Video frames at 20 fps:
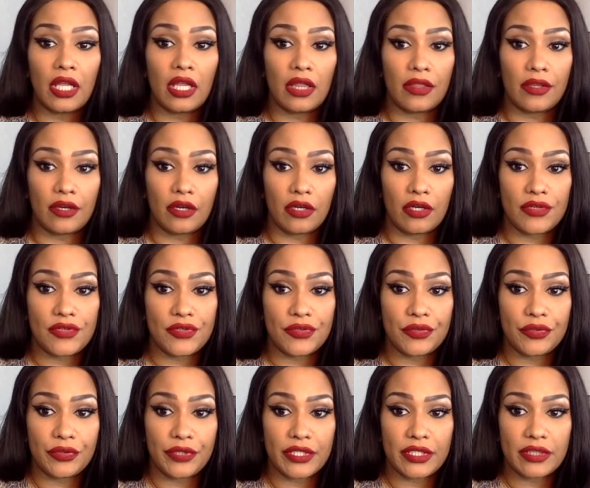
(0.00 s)
They're also
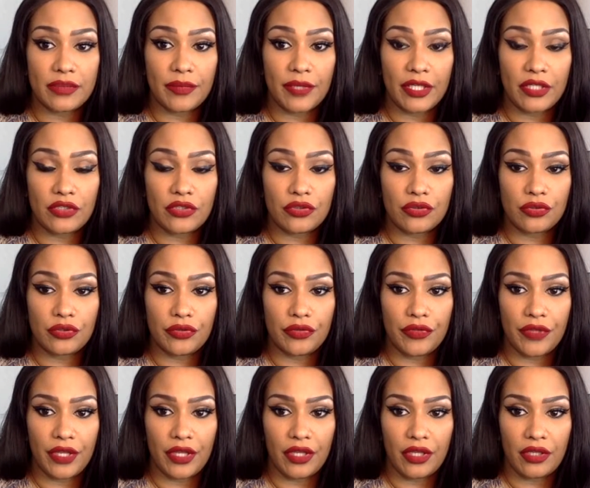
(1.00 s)
going to make sure
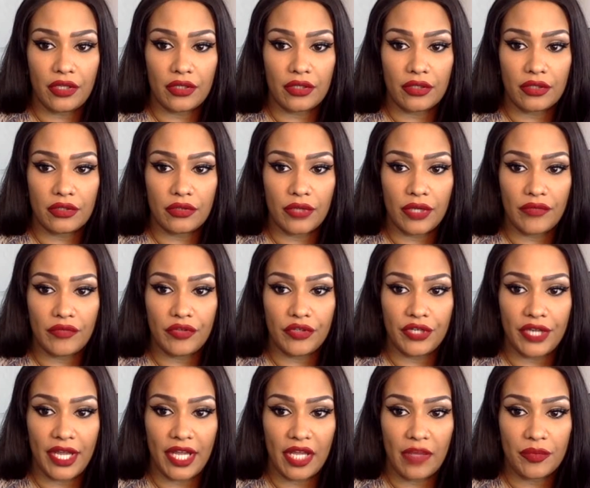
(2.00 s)
that you have good
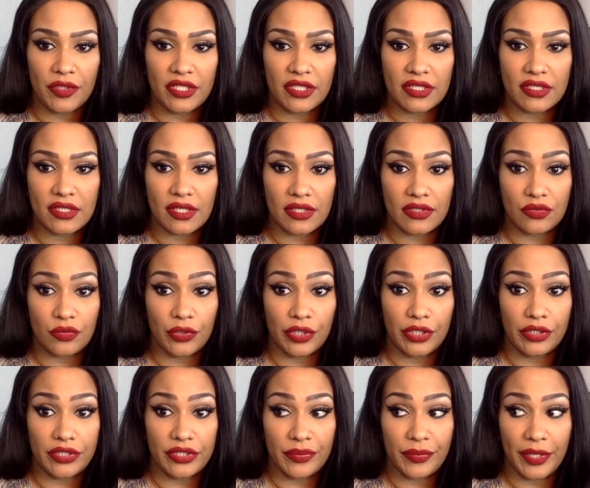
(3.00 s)
habits as
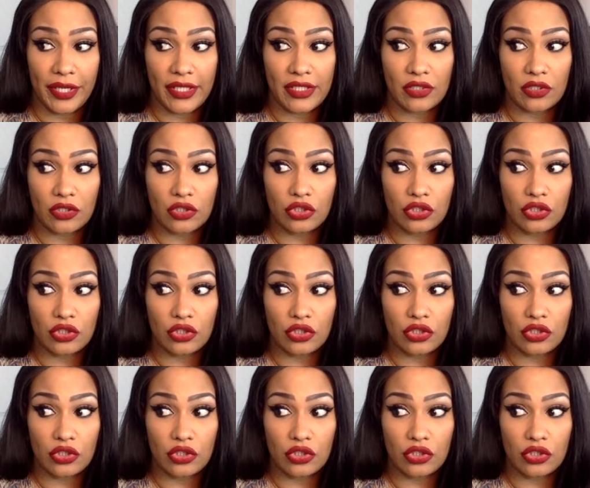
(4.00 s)
well to pass on